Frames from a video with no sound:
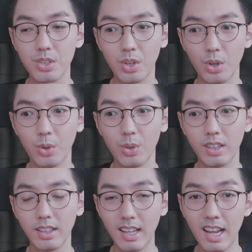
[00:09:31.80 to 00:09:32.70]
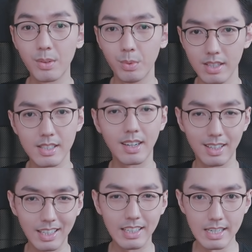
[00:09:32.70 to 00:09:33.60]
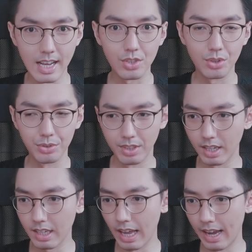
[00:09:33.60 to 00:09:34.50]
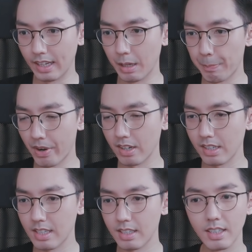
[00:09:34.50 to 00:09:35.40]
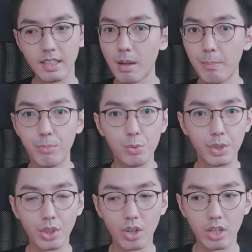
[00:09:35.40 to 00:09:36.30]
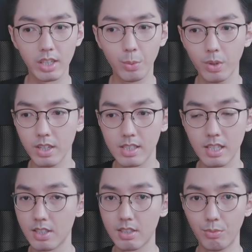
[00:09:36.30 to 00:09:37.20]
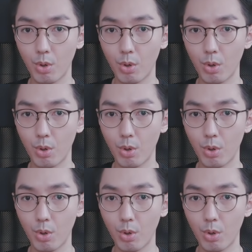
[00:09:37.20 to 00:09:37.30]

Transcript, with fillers: So that was clearly National Day, and apparently some boomer thought it was his